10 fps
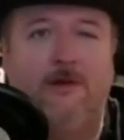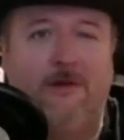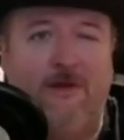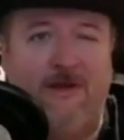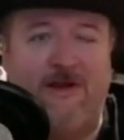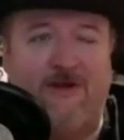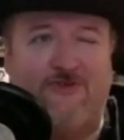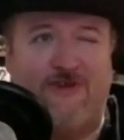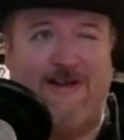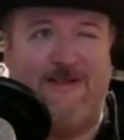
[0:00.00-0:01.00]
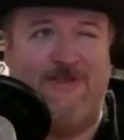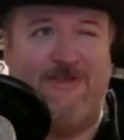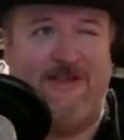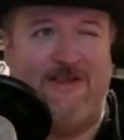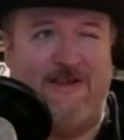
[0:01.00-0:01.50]
you know, trying to
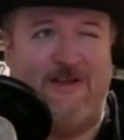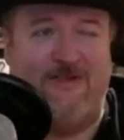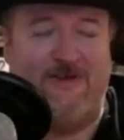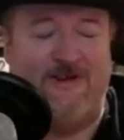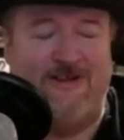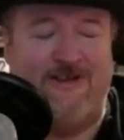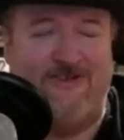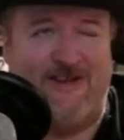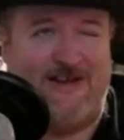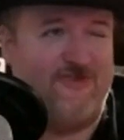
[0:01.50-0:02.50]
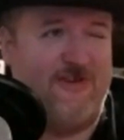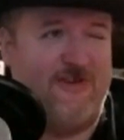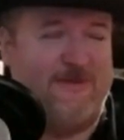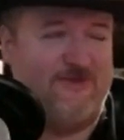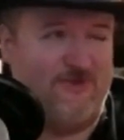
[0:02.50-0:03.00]
think that, you know, there is actually
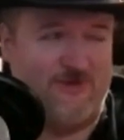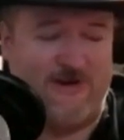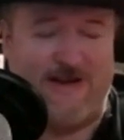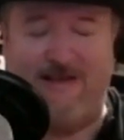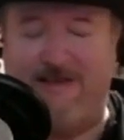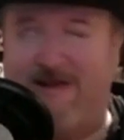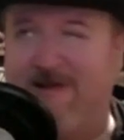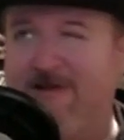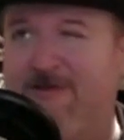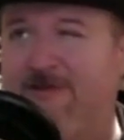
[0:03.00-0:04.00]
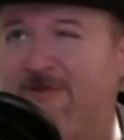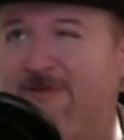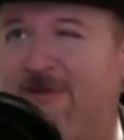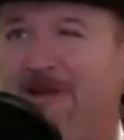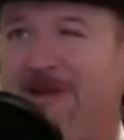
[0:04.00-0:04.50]
a majority out there who don't
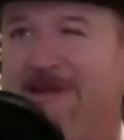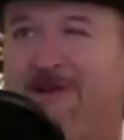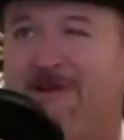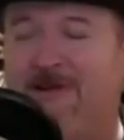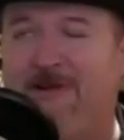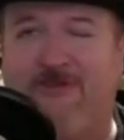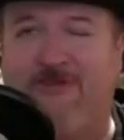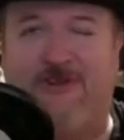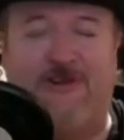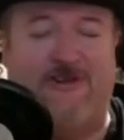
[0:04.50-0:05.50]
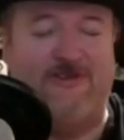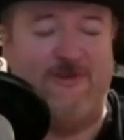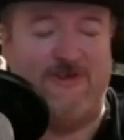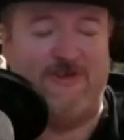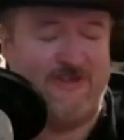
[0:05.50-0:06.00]
like the current series that
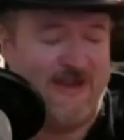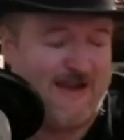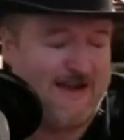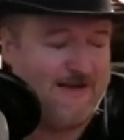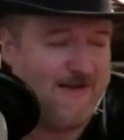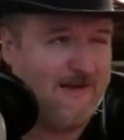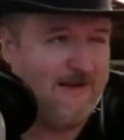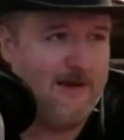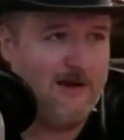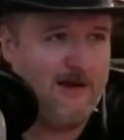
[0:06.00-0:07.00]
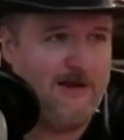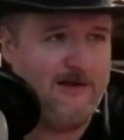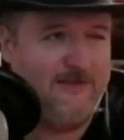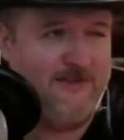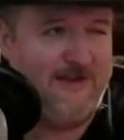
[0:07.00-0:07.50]
we just had. And
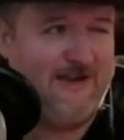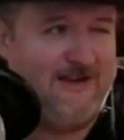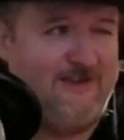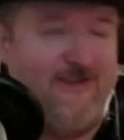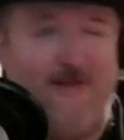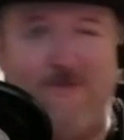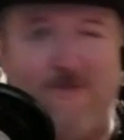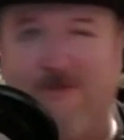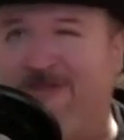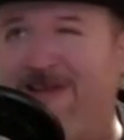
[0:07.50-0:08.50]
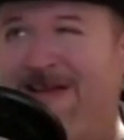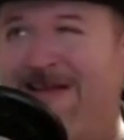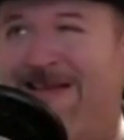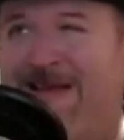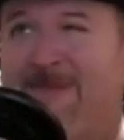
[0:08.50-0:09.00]
the thing is, it was not
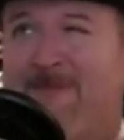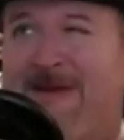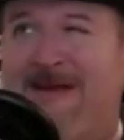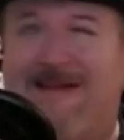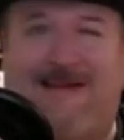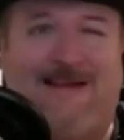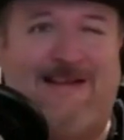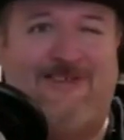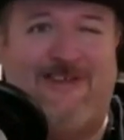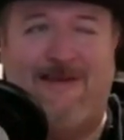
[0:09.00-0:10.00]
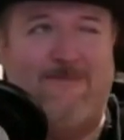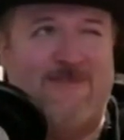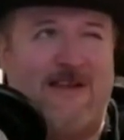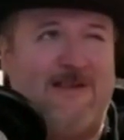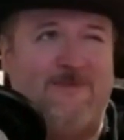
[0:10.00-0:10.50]
that bad. Like I said, I keep
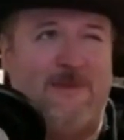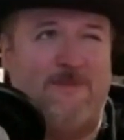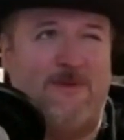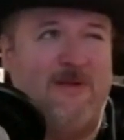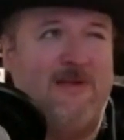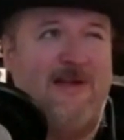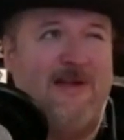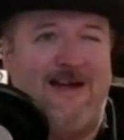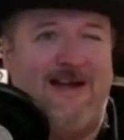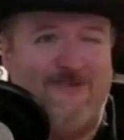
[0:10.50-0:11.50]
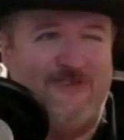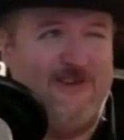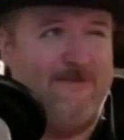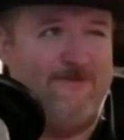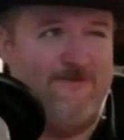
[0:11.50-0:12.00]
telling people, I've
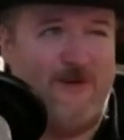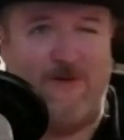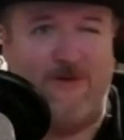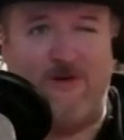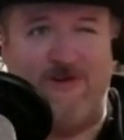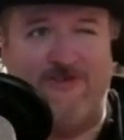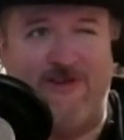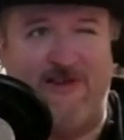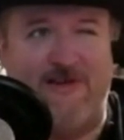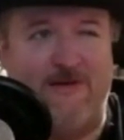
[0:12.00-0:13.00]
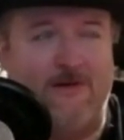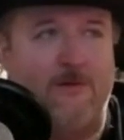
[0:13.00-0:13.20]
seen far worse. Like, oh, we're